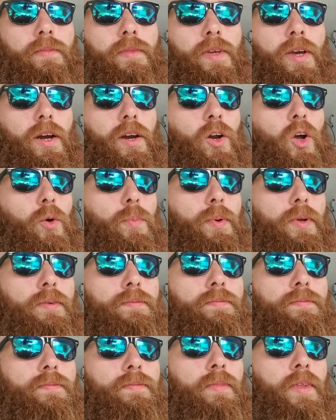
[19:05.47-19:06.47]
cut it
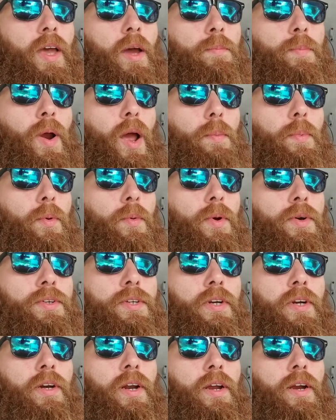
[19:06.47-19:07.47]
open, got proper
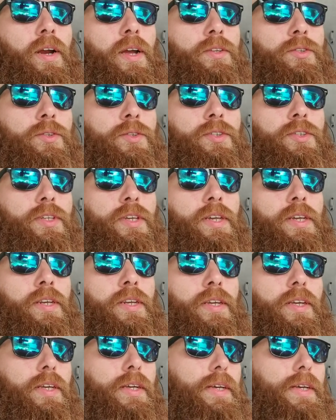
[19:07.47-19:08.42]
return air as you've seen.